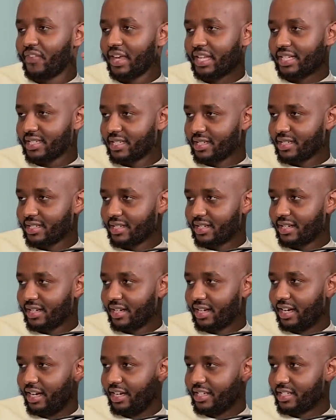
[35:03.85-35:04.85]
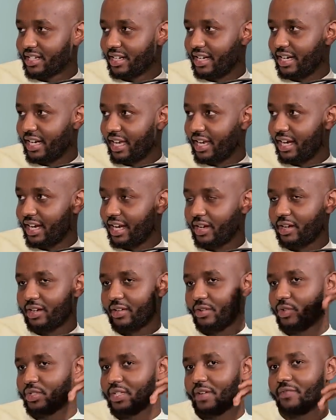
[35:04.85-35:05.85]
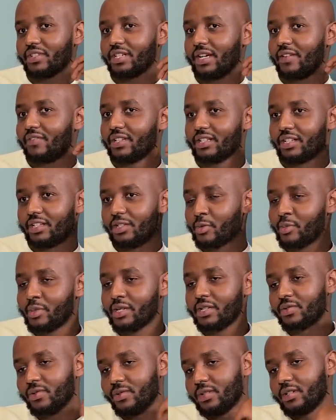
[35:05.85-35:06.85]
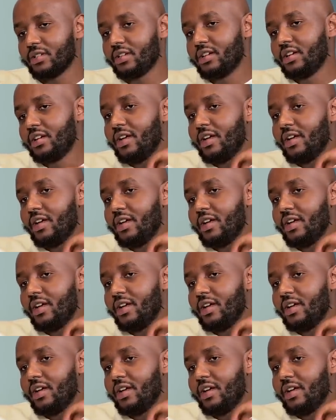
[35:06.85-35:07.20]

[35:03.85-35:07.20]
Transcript: felt literally like because I've traveled a little bit as well.